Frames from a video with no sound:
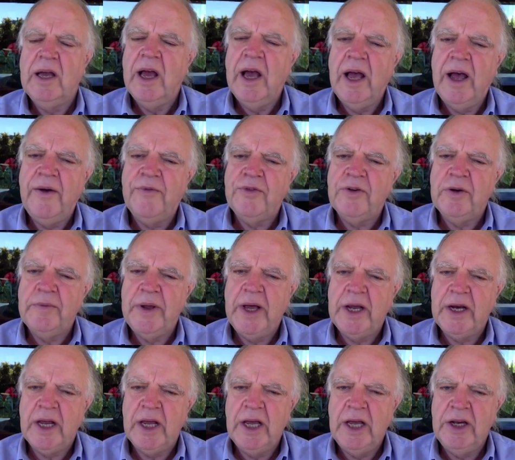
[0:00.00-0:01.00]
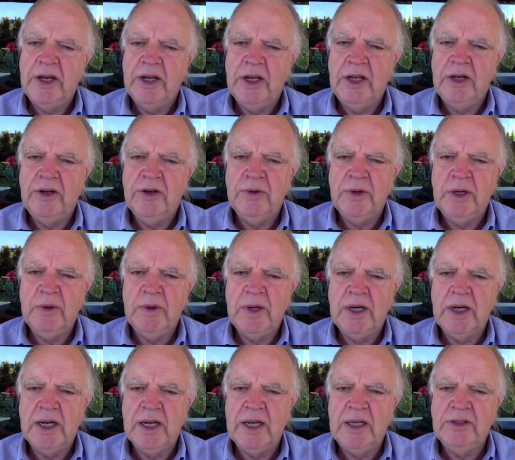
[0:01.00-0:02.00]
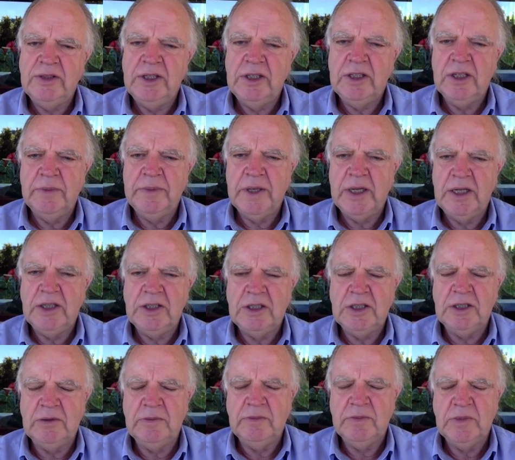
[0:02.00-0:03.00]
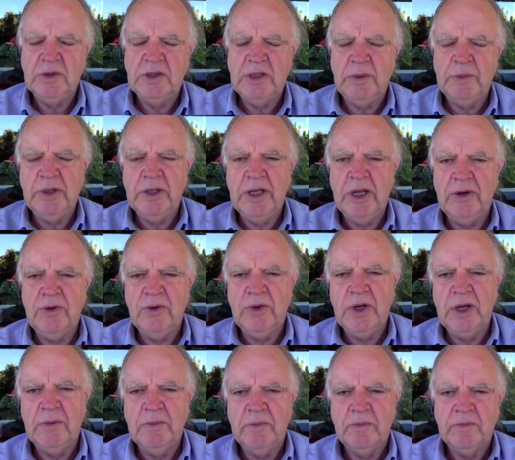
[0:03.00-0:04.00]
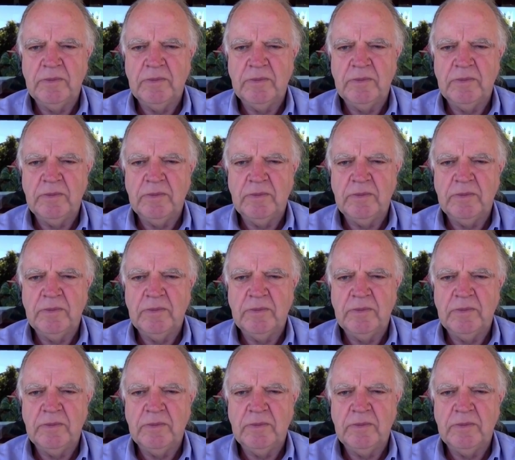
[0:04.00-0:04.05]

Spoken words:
after about 18-21 days incubation, somewhere in that order.